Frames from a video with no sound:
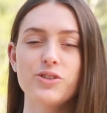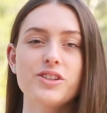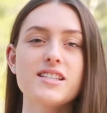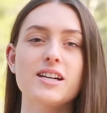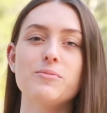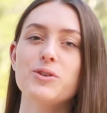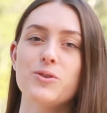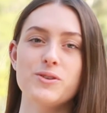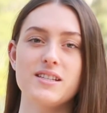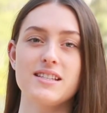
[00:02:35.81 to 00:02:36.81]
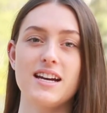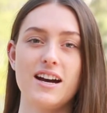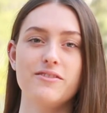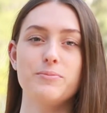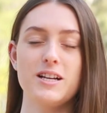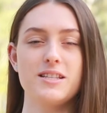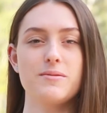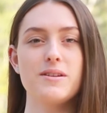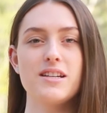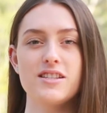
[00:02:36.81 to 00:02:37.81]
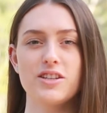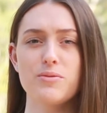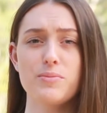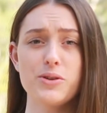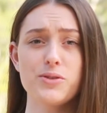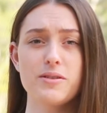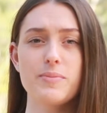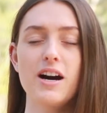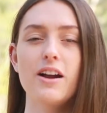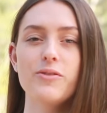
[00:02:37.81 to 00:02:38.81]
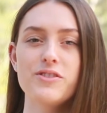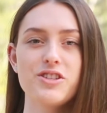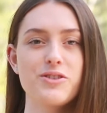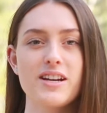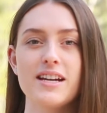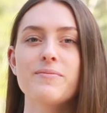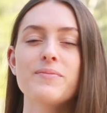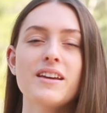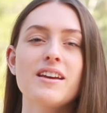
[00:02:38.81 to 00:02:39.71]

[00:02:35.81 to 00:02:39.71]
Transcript: and only some courses have placement as a compulsory part of the degree.